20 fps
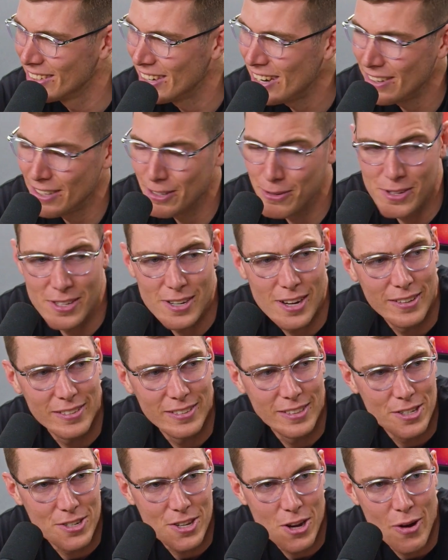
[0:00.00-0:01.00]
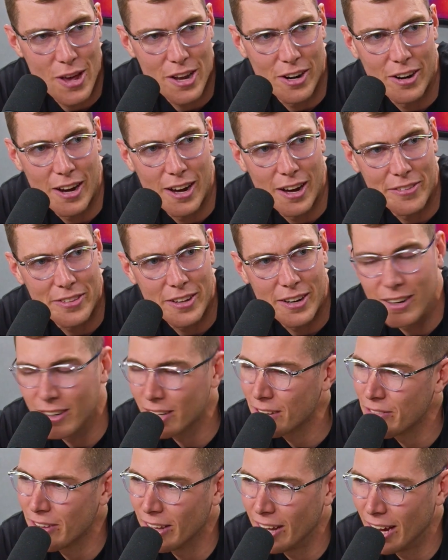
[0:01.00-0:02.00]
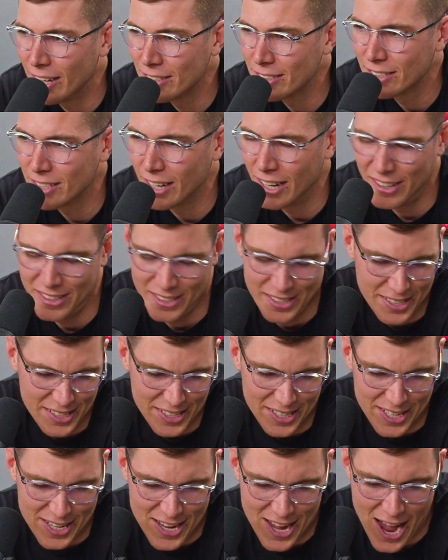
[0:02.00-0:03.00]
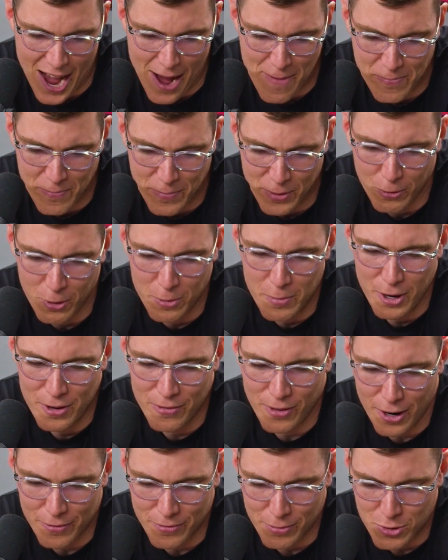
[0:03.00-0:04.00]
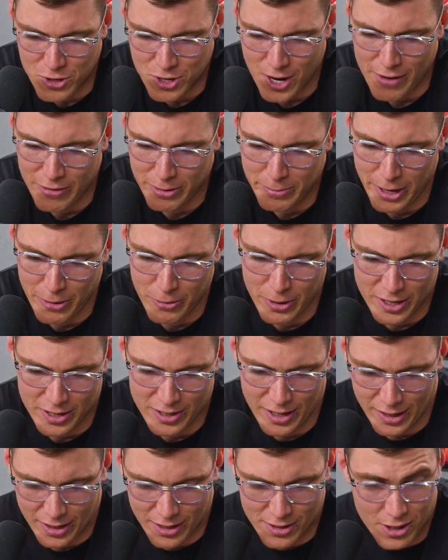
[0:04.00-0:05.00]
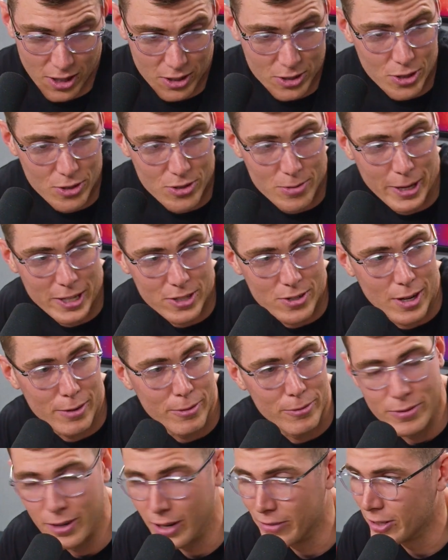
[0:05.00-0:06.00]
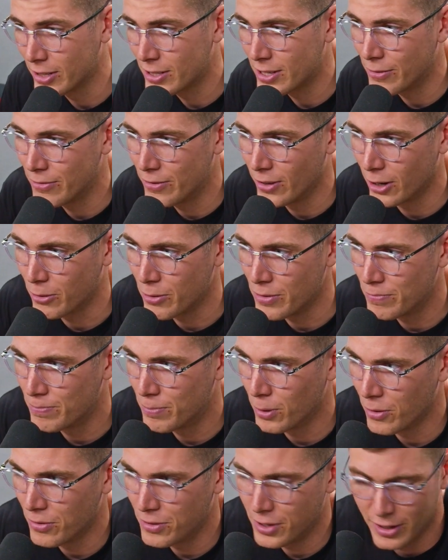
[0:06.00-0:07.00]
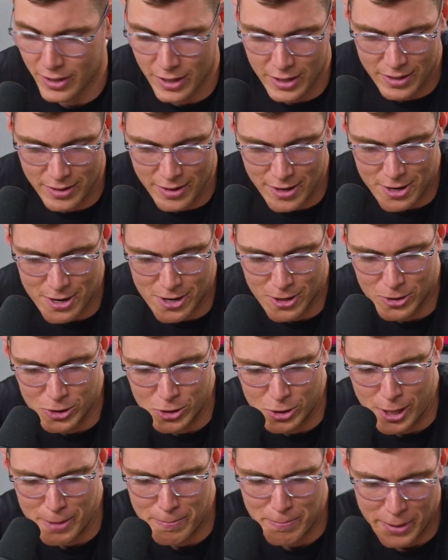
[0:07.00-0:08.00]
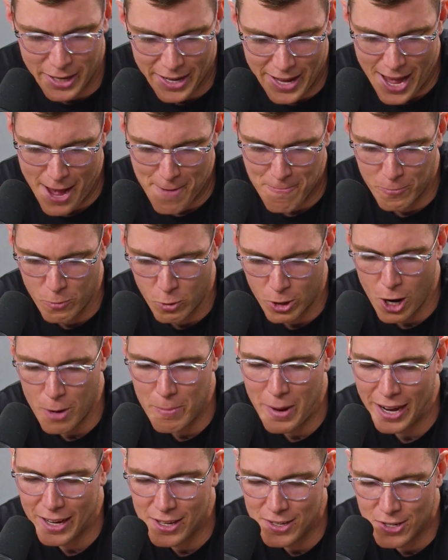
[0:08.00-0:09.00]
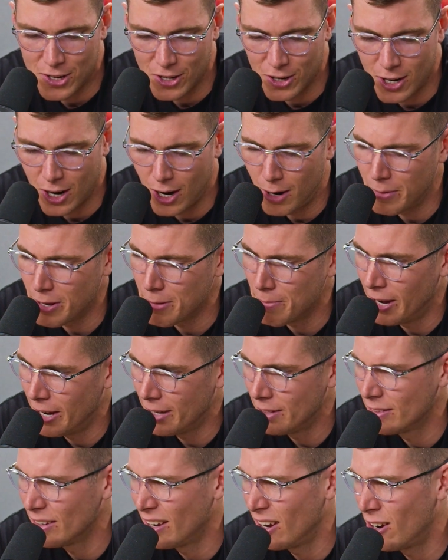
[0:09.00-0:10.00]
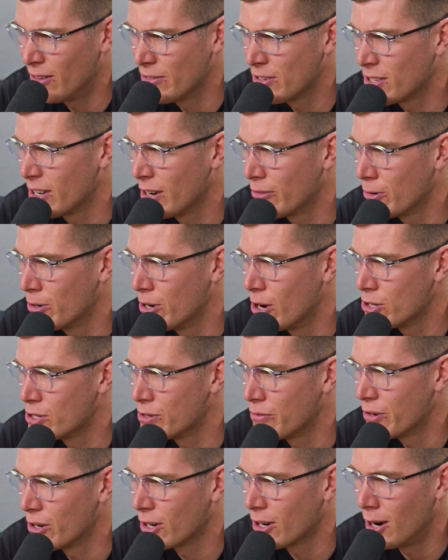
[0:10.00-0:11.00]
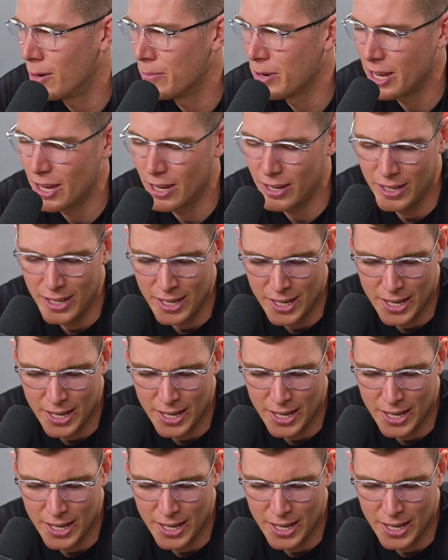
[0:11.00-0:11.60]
Well, there's no internet out there. I'll give you that. So, but we'll move on from travel, man. I could talk to you about travel forever because I feel like we've both done the Euro trip. But we'll go back into your comedy, mate. Now, obviously, everyone knows you for your comedy, and